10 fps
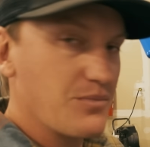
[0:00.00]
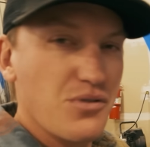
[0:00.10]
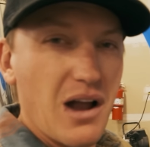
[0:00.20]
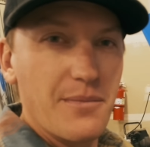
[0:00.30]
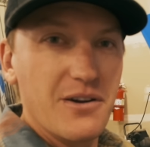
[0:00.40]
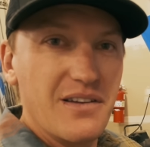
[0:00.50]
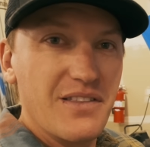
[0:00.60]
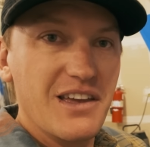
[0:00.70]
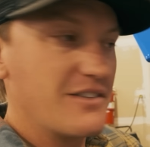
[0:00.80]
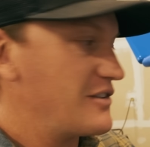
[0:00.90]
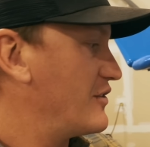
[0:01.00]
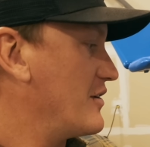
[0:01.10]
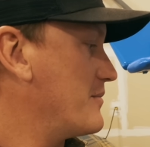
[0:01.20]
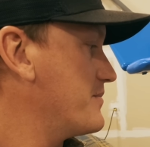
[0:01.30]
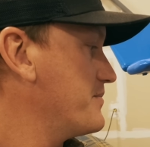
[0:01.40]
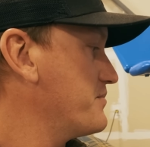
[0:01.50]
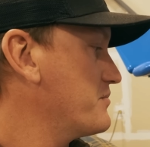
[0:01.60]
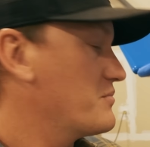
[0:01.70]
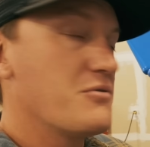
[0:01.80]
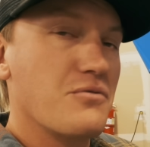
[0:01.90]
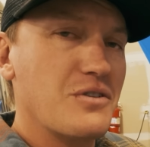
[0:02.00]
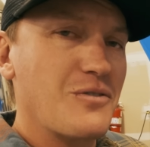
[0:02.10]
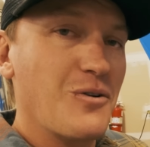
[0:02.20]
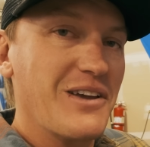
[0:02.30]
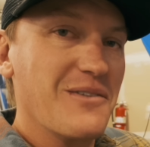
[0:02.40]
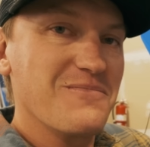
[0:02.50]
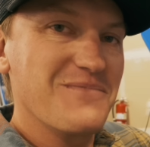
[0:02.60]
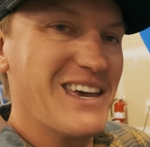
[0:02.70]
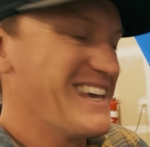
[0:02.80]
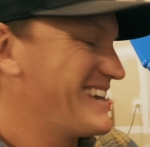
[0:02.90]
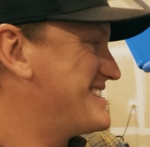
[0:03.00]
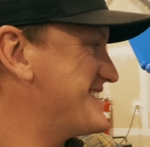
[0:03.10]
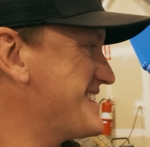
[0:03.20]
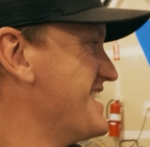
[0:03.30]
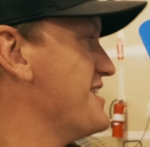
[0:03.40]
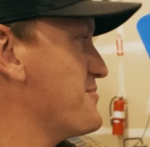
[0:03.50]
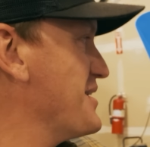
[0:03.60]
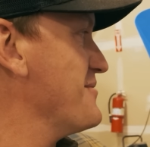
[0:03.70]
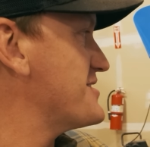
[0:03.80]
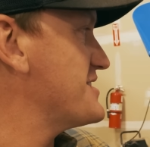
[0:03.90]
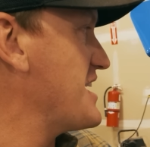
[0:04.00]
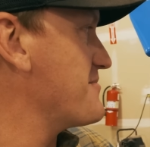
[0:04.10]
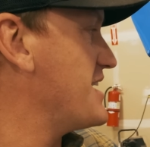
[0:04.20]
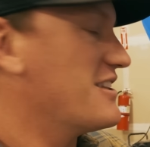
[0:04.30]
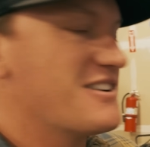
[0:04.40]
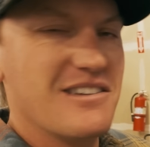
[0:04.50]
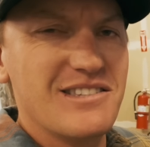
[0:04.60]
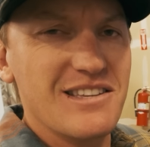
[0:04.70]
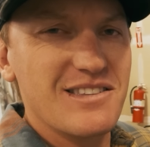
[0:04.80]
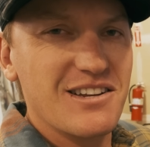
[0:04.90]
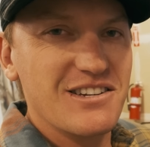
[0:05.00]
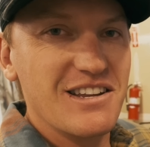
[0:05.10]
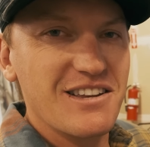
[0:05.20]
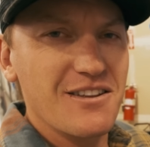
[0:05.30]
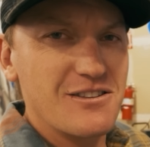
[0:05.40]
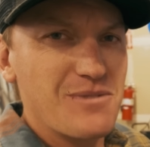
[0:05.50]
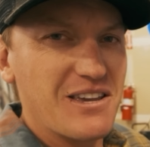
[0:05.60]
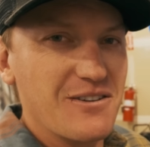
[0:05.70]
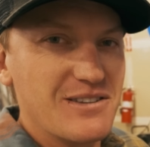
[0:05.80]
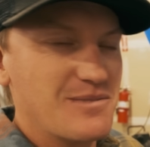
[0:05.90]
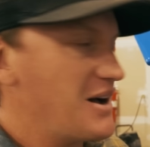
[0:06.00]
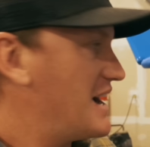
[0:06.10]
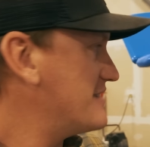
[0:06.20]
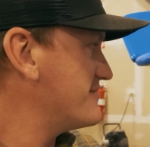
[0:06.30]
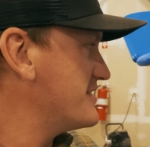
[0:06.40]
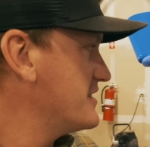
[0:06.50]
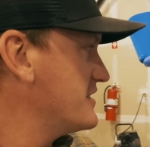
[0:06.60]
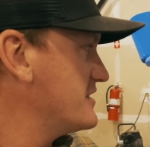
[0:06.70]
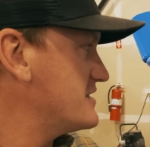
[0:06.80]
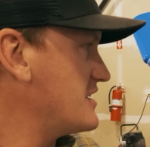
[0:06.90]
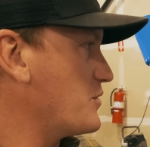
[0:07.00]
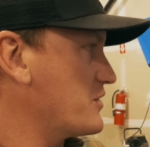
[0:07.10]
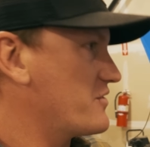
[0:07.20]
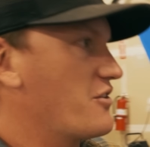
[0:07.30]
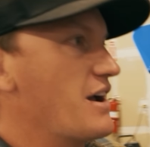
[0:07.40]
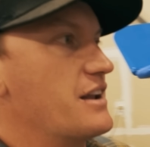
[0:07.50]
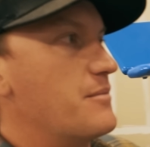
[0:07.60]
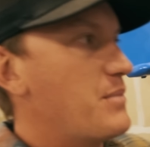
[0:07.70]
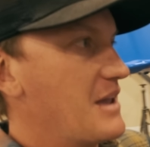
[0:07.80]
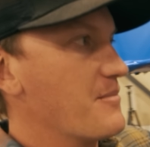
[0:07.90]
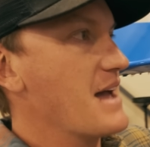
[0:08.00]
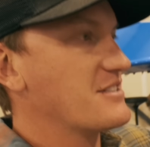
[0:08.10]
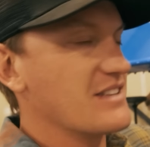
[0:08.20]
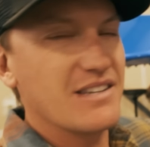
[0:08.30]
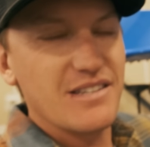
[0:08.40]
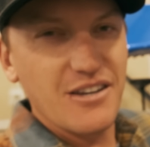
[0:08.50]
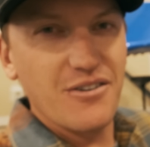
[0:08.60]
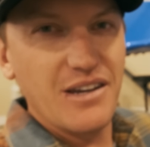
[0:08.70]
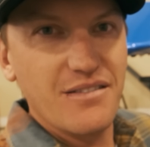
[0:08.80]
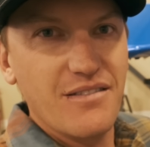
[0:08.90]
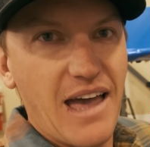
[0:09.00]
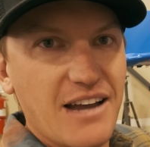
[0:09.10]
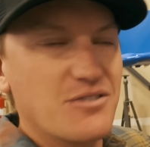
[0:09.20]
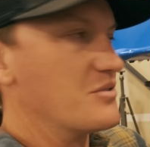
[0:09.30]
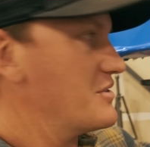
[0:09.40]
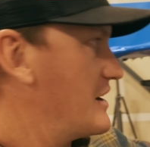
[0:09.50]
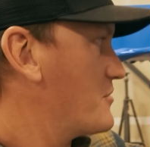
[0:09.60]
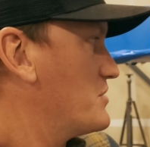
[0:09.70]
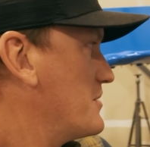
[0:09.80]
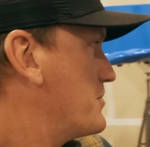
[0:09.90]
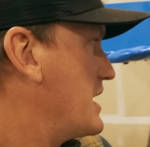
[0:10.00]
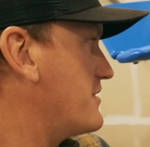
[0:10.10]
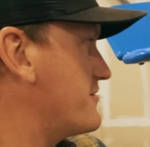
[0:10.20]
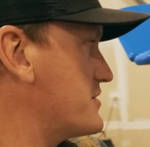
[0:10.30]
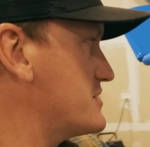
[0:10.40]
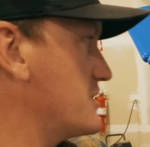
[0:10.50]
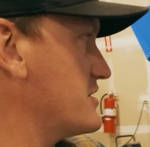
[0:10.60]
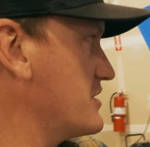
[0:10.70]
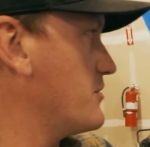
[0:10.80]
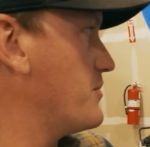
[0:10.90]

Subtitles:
primer and then just some Rust-Oleum. It's pretty much the same color. It's in such an inconspicuous spot. It's not worth trying to paint match this and go get the actual airplane paint for such a little